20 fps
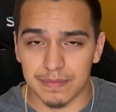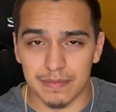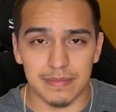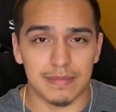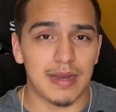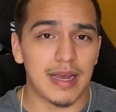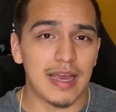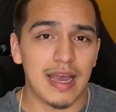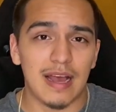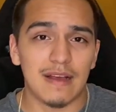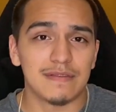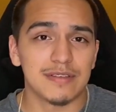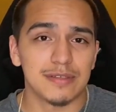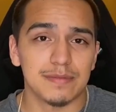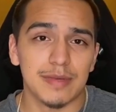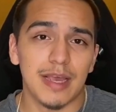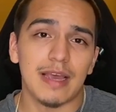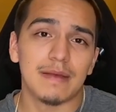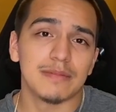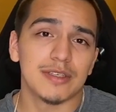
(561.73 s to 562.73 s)
Might have
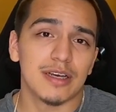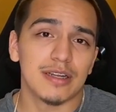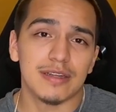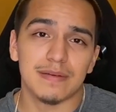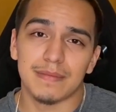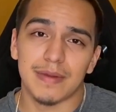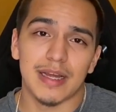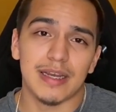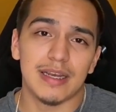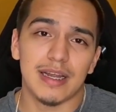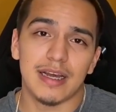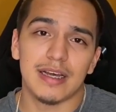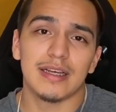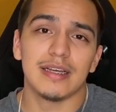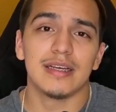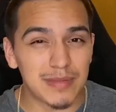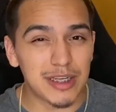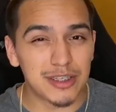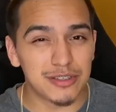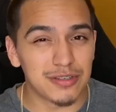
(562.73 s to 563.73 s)
some games on it, might not.
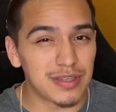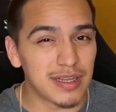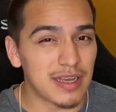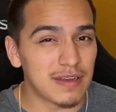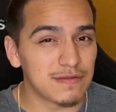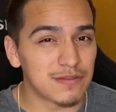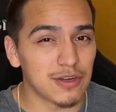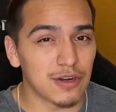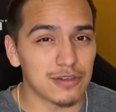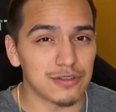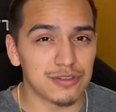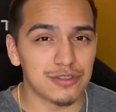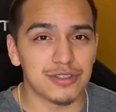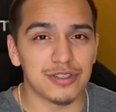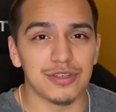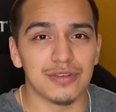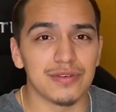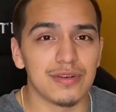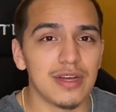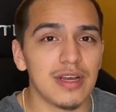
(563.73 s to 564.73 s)
Make sure they have chargers
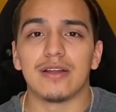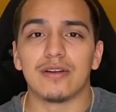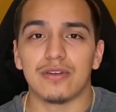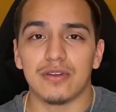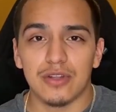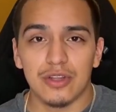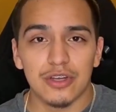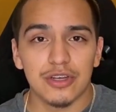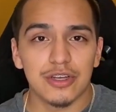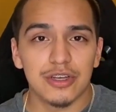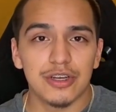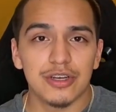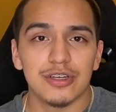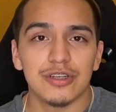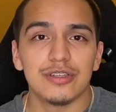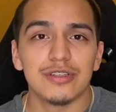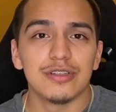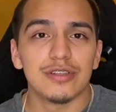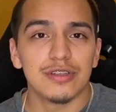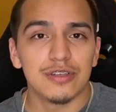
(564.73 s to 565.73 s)
too. It'll look
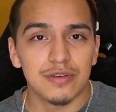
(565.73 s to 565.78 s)
good.